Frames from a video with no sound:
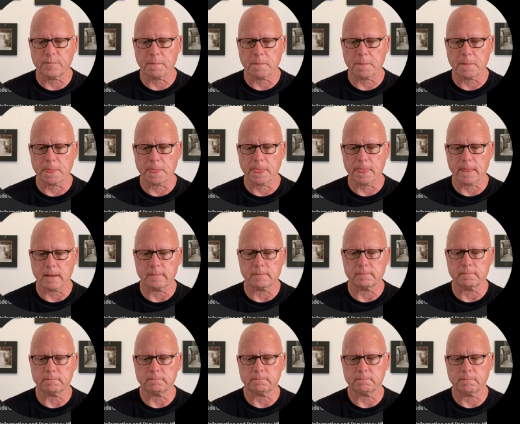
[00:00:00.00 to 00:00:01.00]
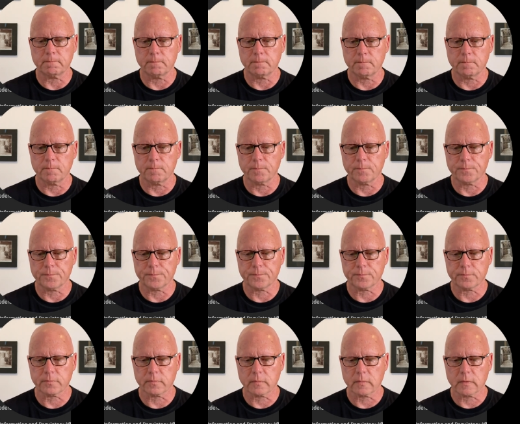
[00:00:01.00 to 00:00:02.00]

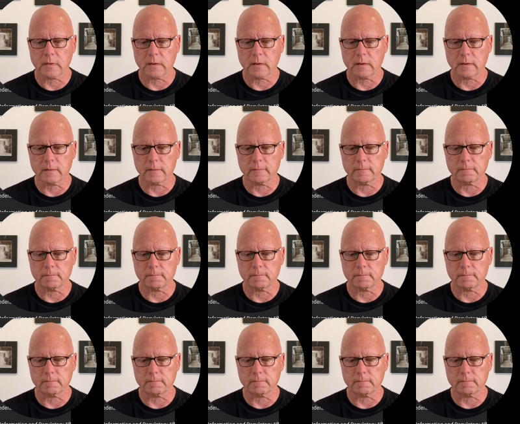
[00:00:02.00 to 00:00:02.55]
(no one is talking)